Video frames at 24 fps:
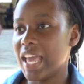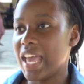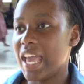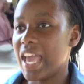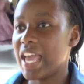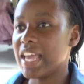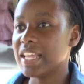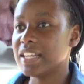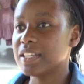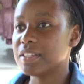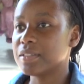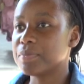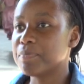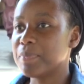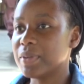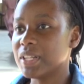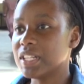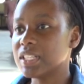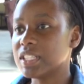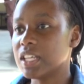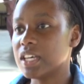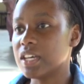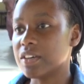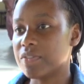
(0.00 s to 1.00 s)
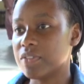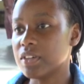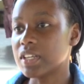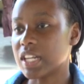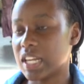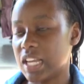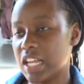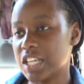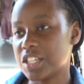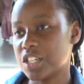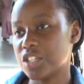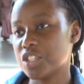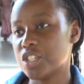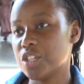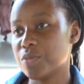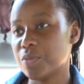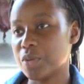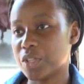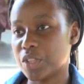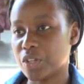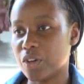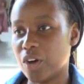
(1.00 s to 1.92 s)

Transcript: and build a relationship with